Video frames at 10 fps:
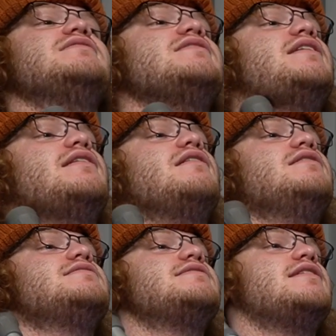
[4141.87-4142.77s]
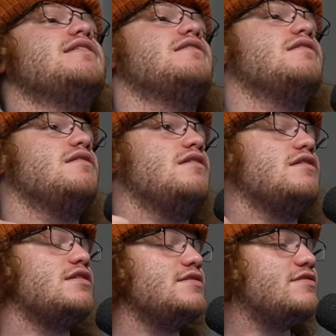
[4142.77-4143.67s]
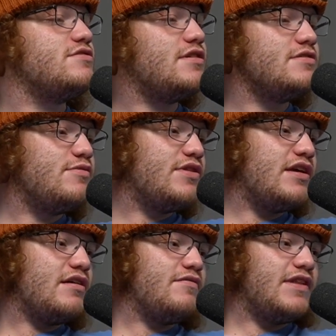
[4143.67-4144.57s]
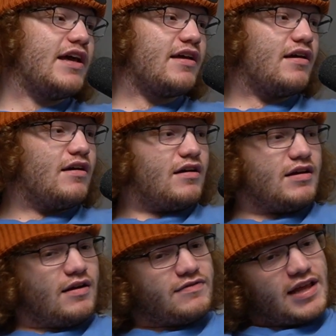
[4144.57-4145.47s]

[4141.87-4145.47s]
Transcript: it's like it's like, because there's also a thing of like, of